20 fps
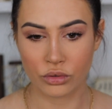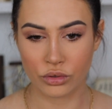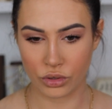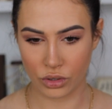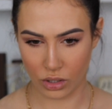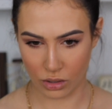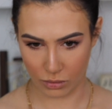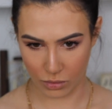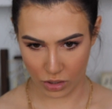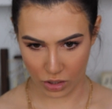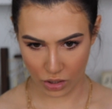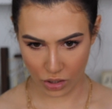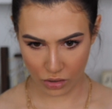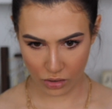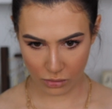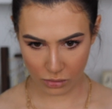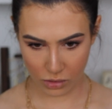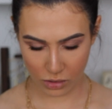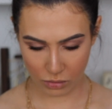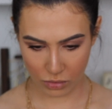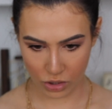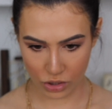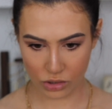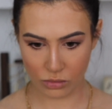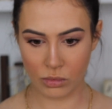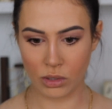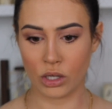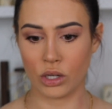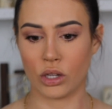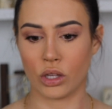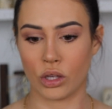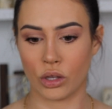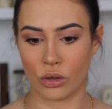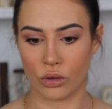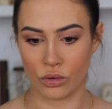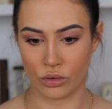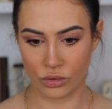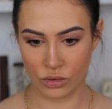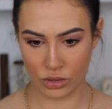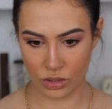So I'm gonna go up the bridge of my
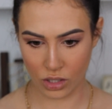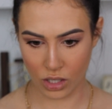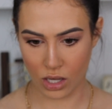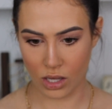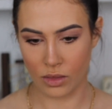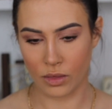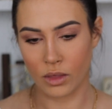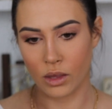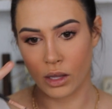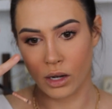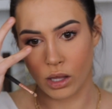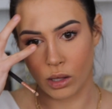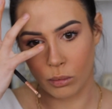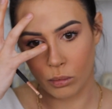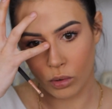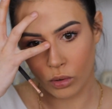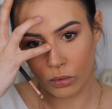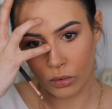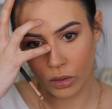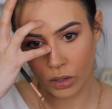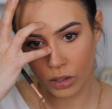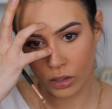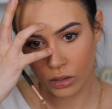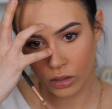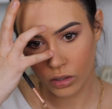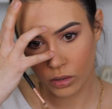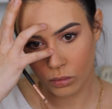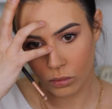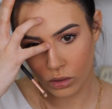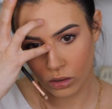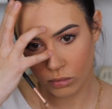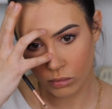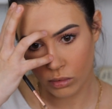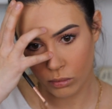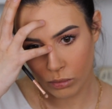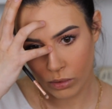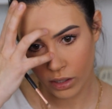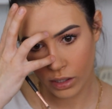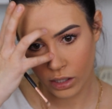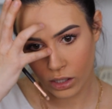nose, and then I'm going to, with my
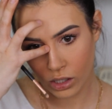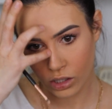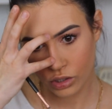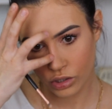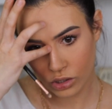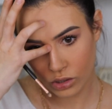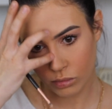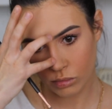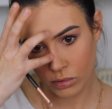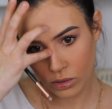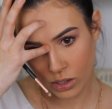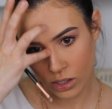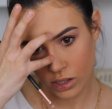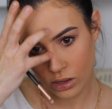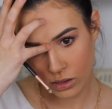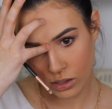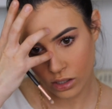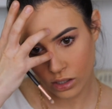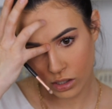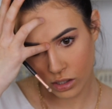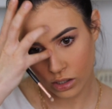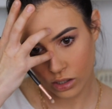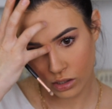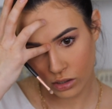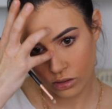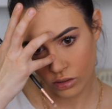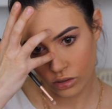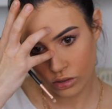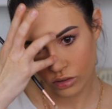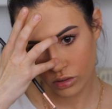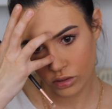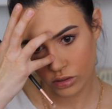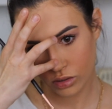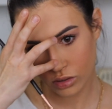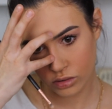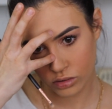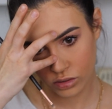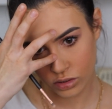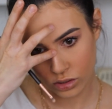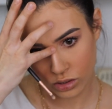pinky, just blend that in,
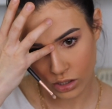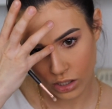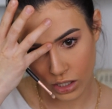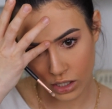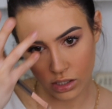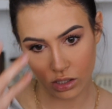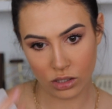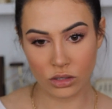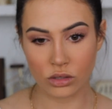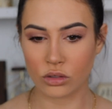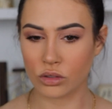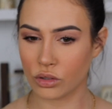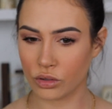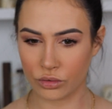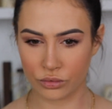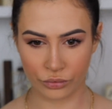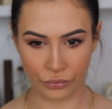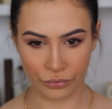just in the slightest.